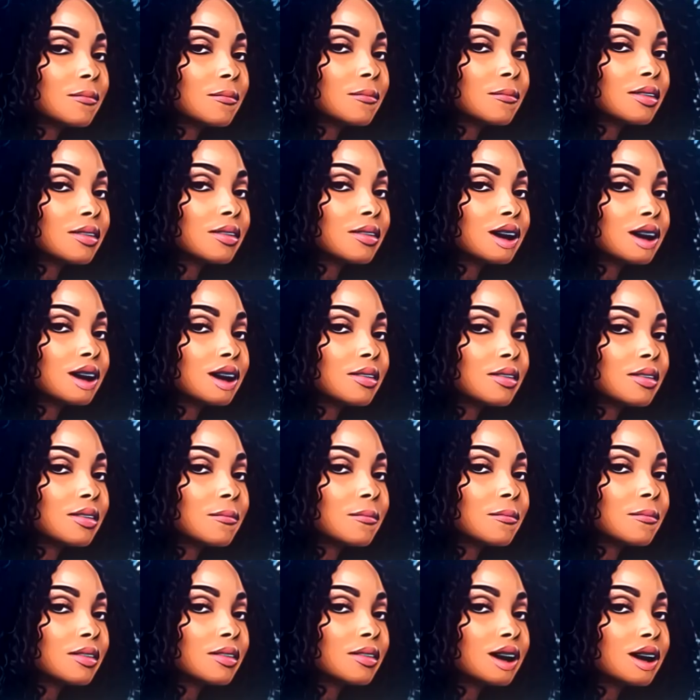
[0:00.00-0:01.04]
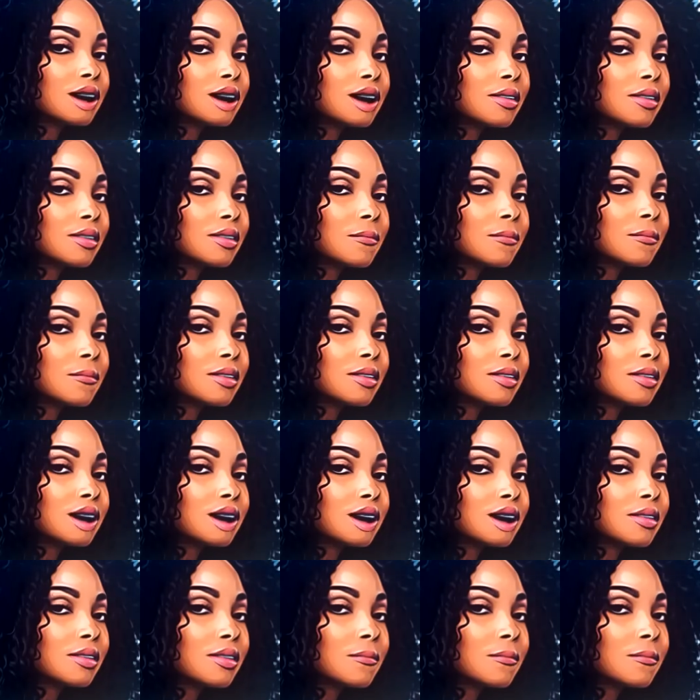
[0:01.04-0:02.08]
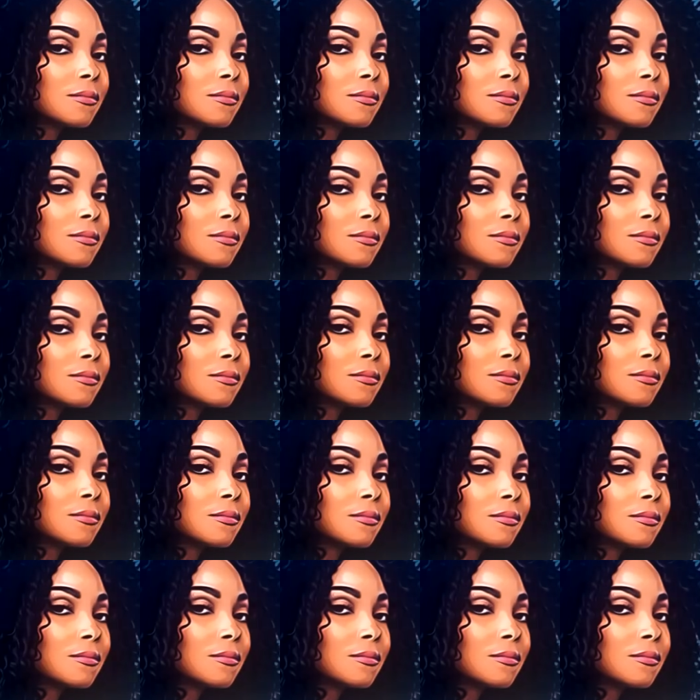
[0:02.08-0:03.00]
She could have really injured herself. You know what?